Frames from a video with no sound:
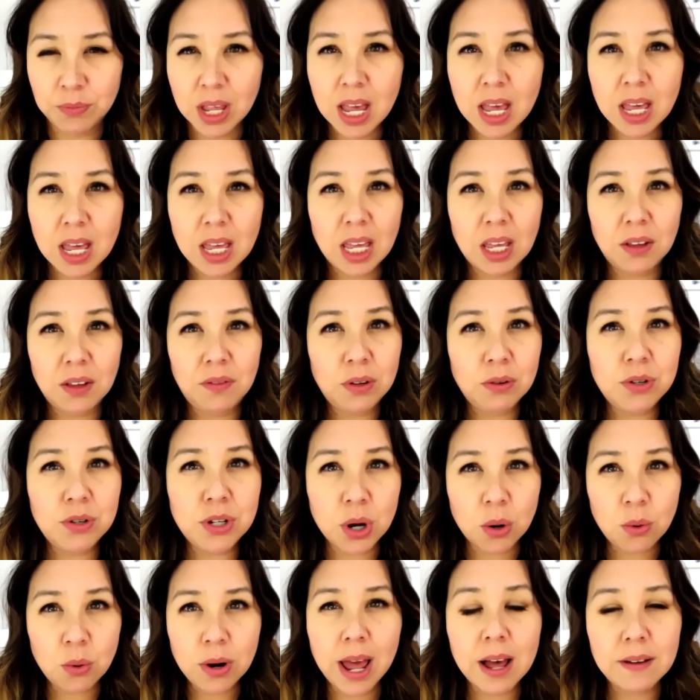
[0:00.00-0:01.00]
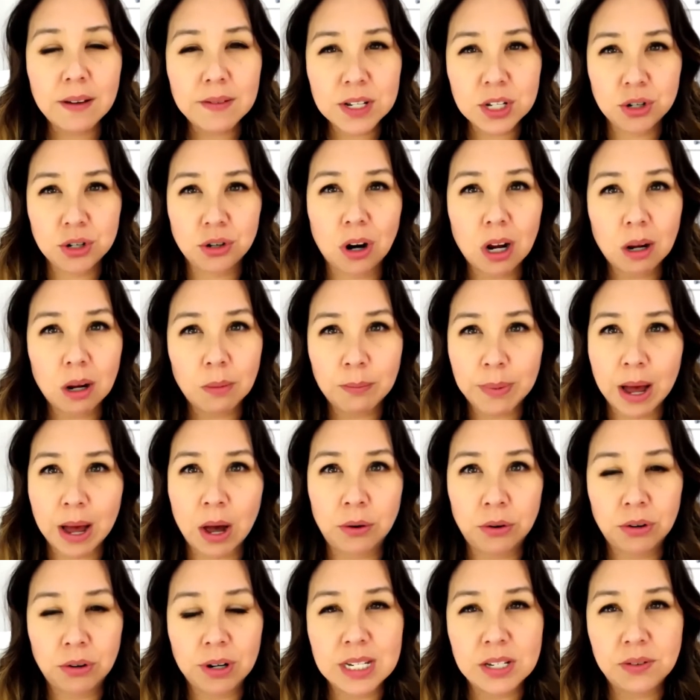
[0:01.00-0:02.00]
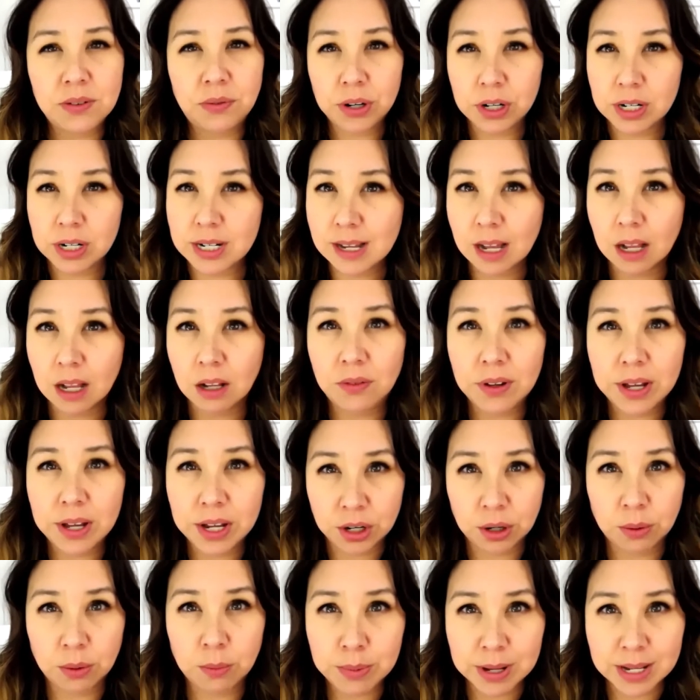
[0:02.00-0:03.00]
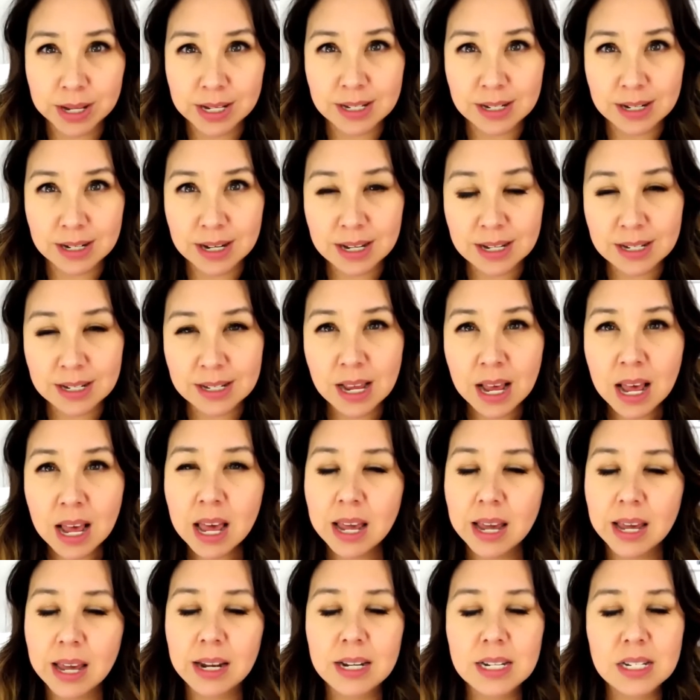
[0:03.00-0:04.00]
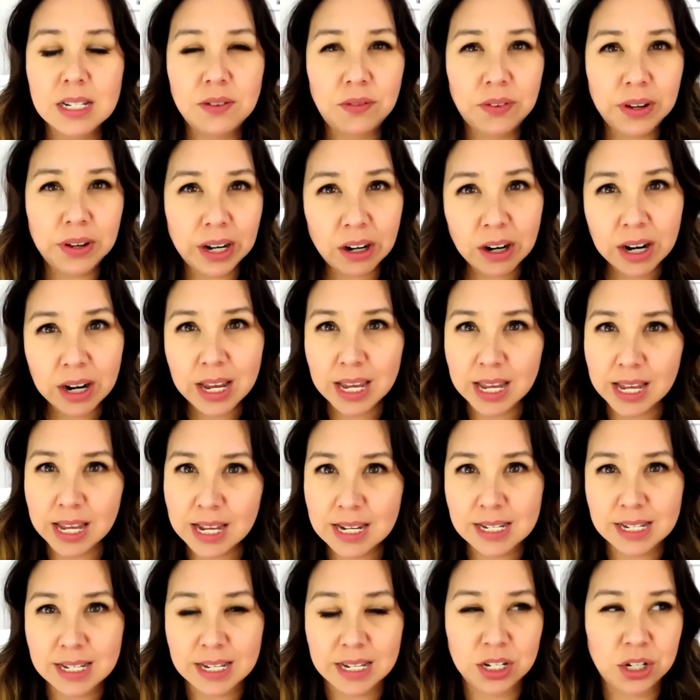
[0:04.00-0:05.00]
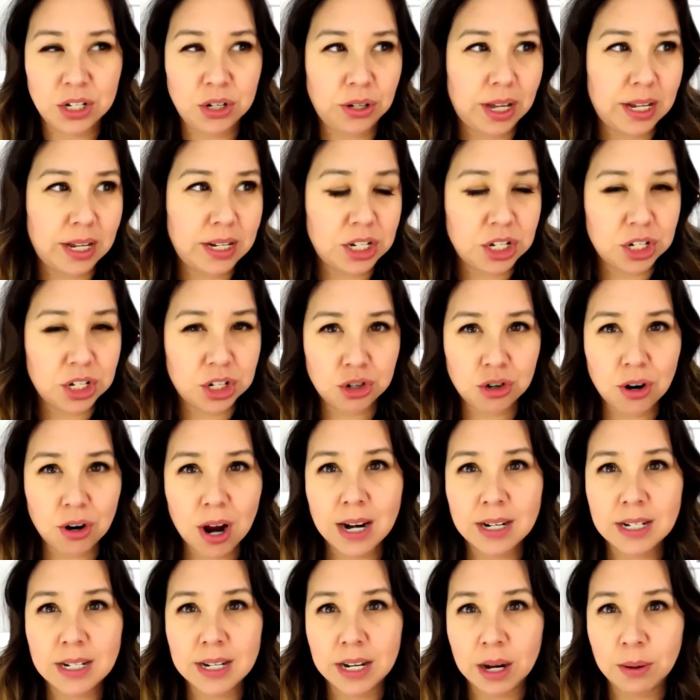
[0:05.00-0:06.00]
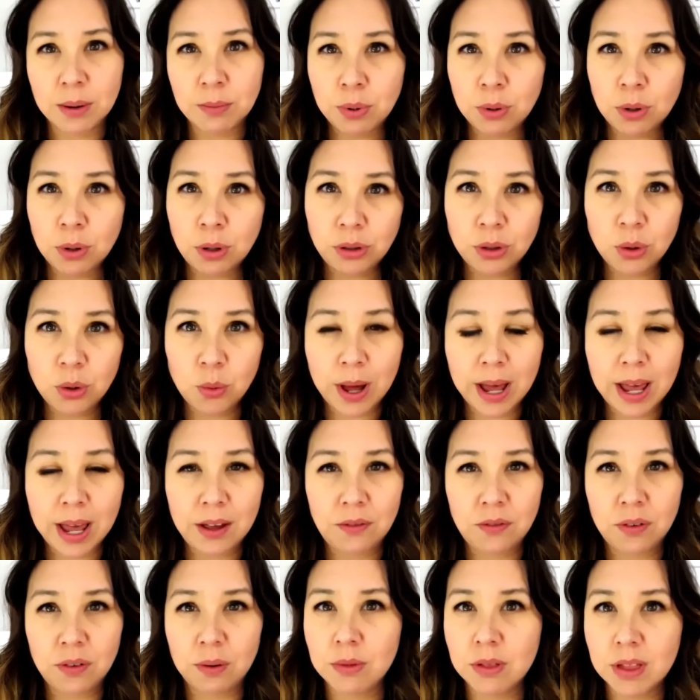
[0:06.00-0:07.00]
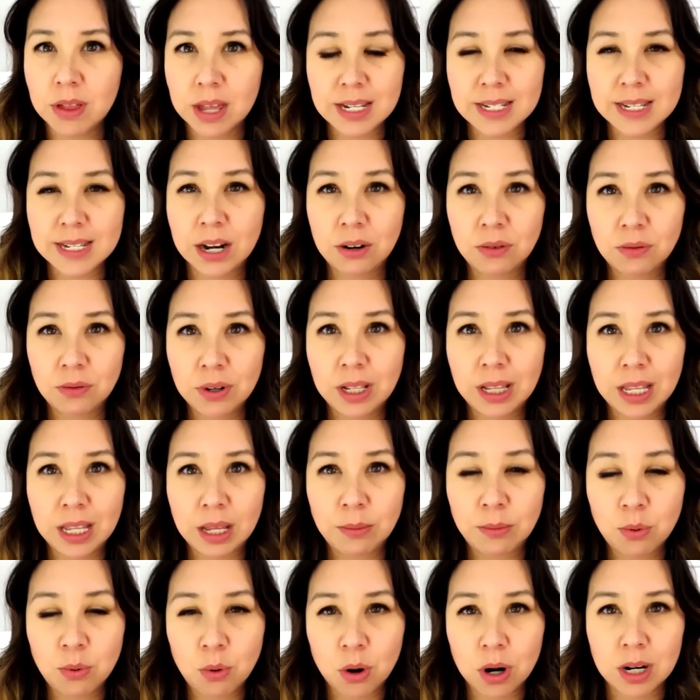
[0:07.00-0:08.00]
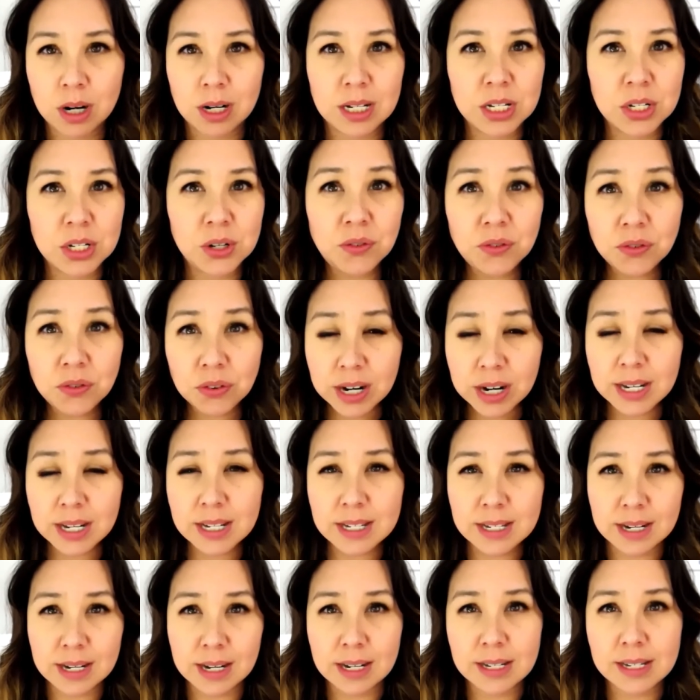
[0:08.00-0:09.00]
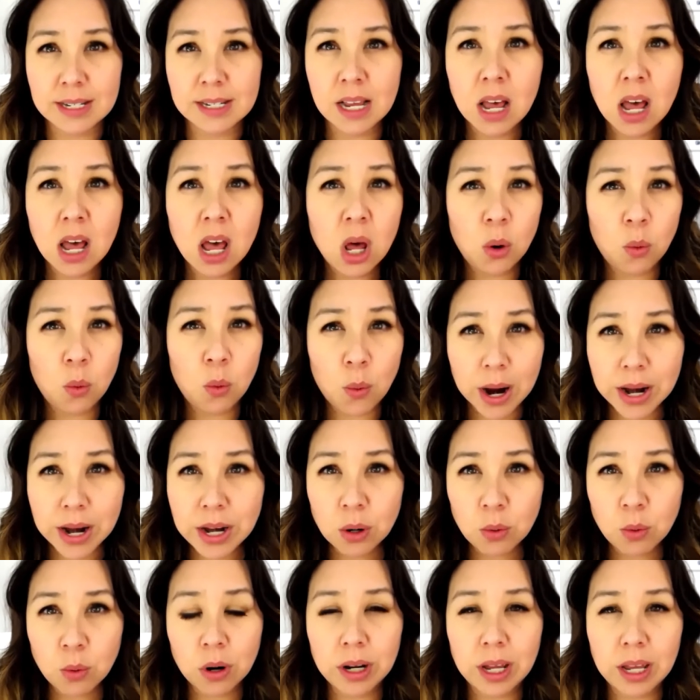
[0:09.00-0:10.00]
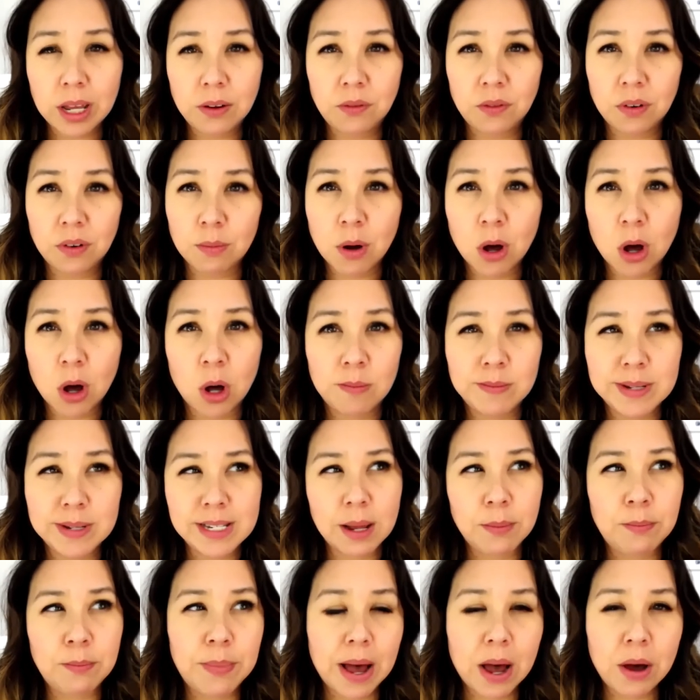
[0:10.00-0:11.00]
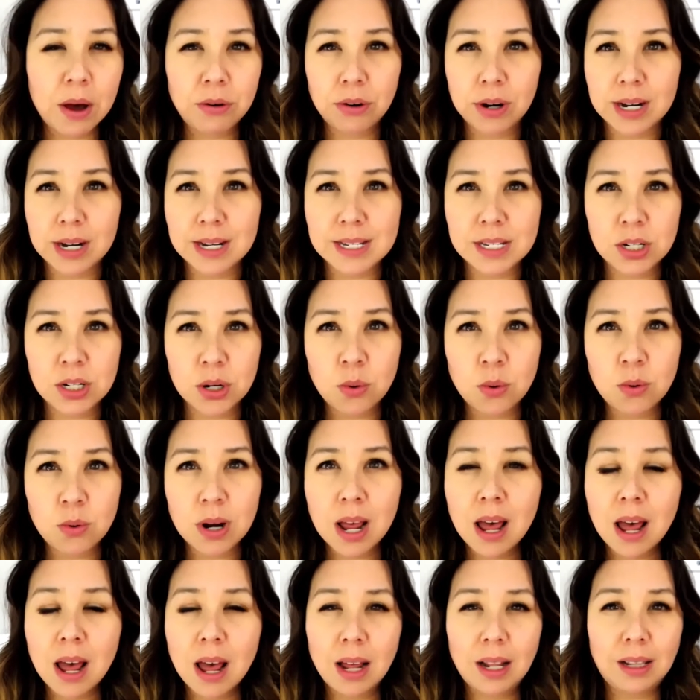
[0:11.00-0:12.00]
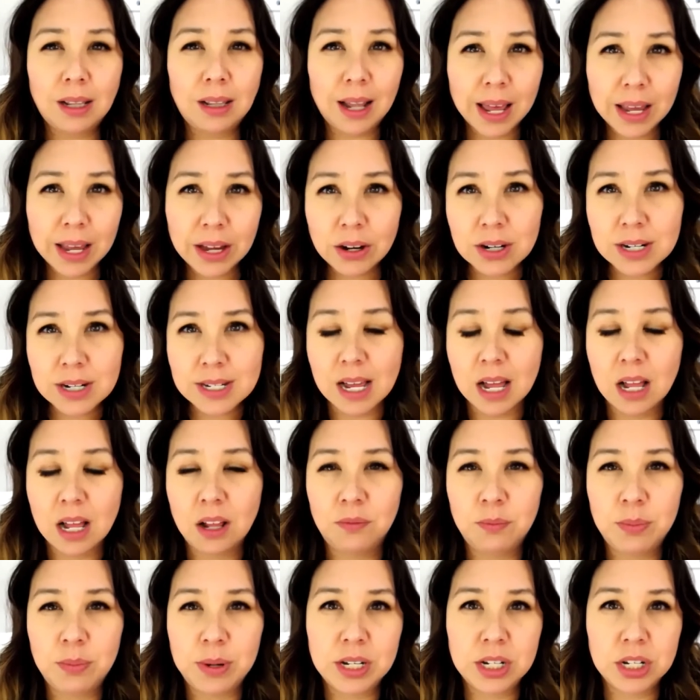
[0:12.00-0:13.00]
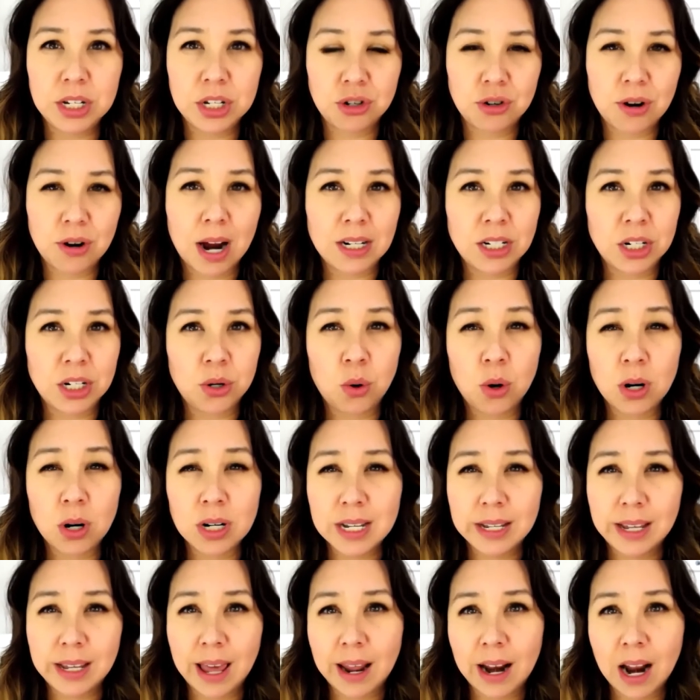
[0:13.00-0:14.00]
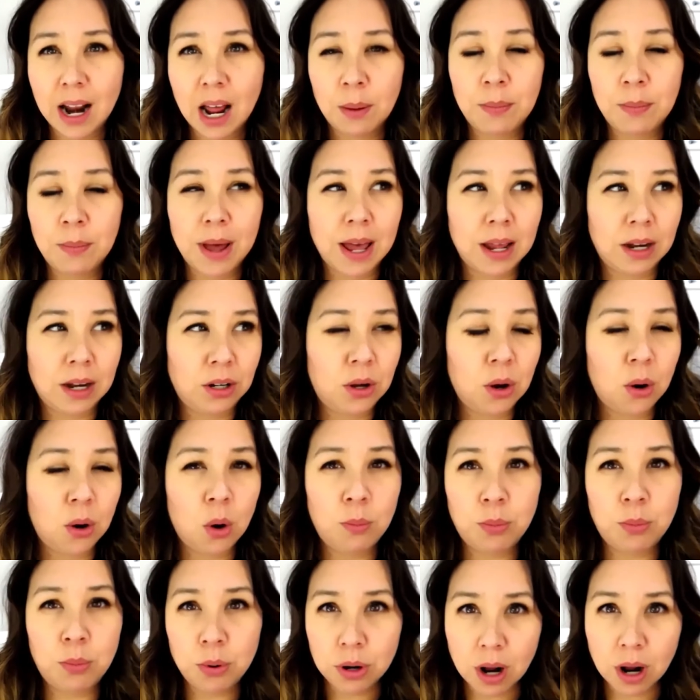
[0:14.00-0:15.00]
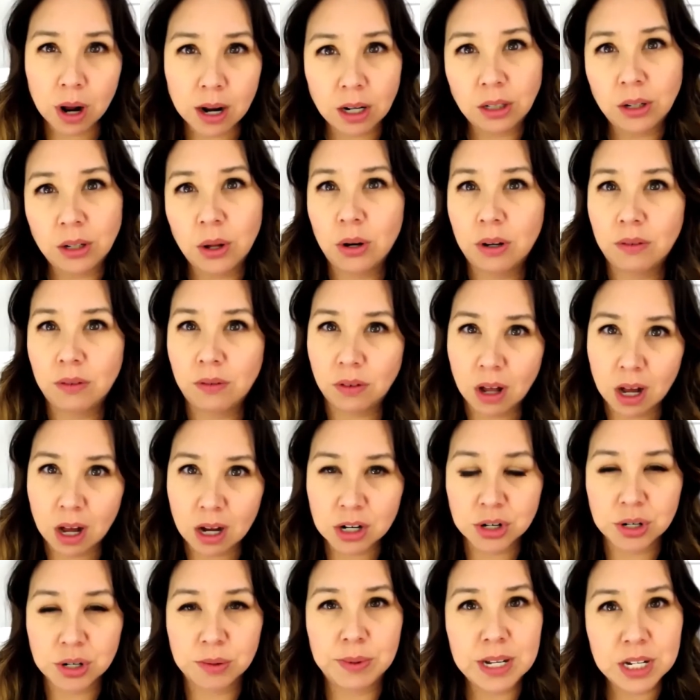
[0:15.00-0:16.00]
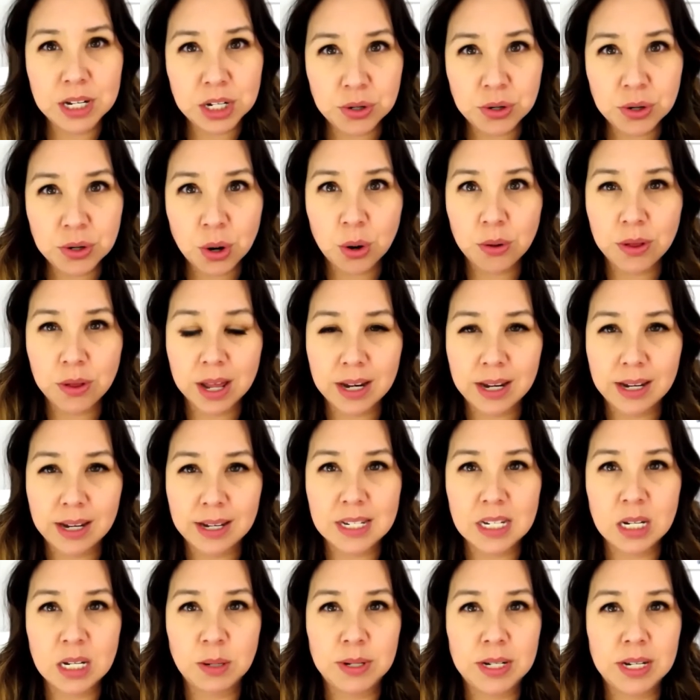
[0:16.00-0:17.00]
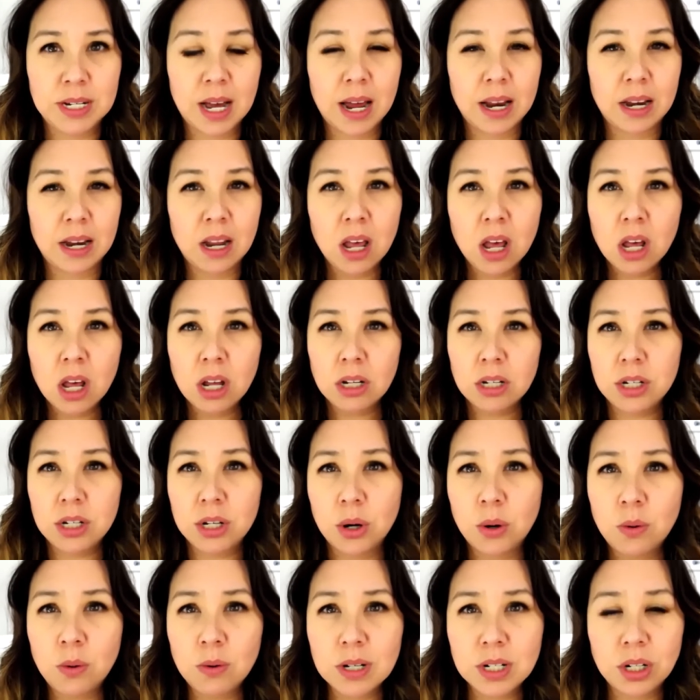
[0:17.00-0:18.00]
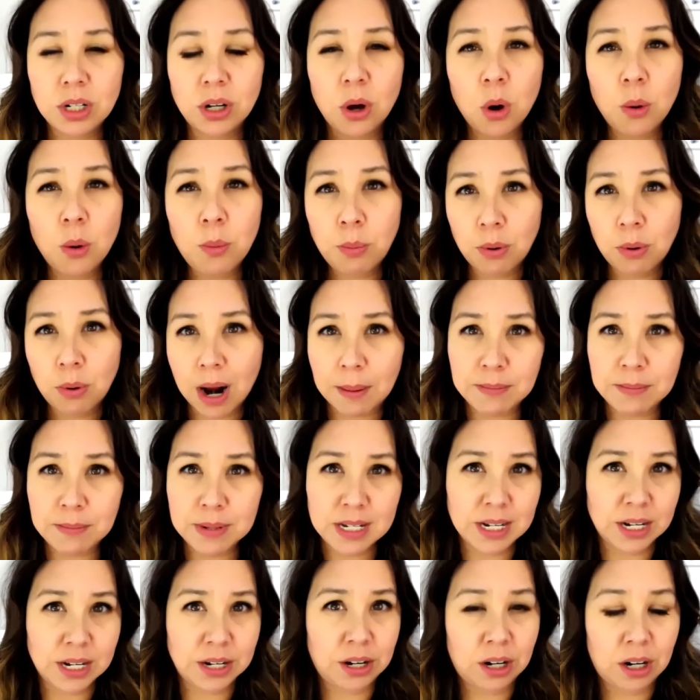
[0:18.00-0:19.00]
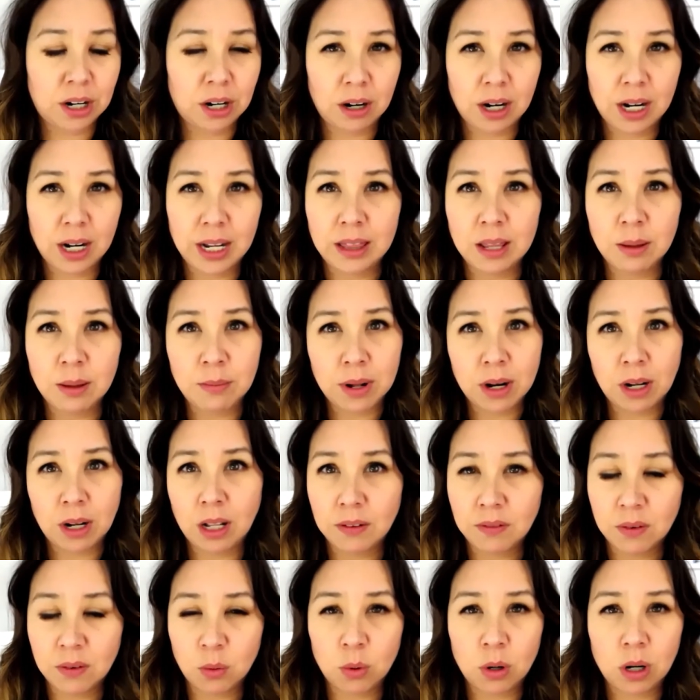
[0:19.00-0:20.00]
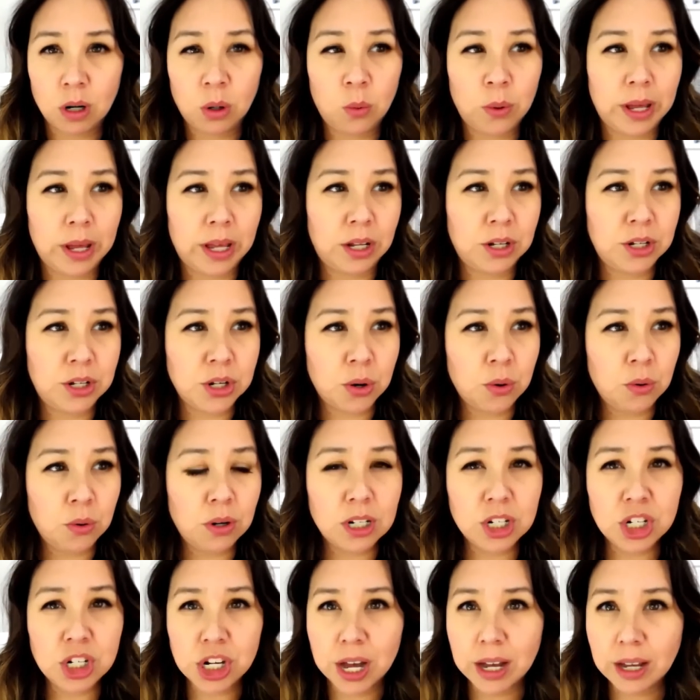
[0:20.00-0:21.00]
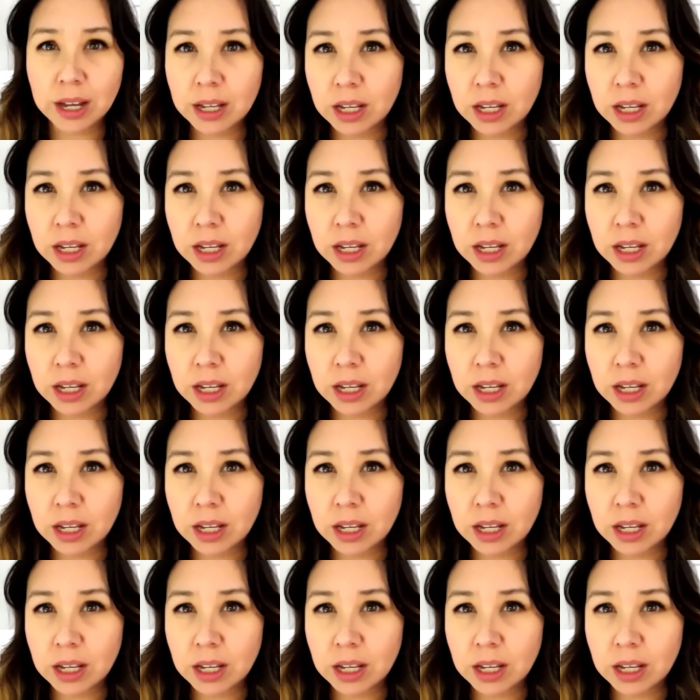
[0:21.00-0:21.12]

If you don't have strong boundaries for yourself in your business, it is very easy to get distracted and pulled away from things that are really important. So for instance, when you're working from home, set boundaries. Don't let yourself be distracted or to get up and go put on a load of laundry because you know that needs to be done. Don't go prep dinner in the middle of a work week. Don't check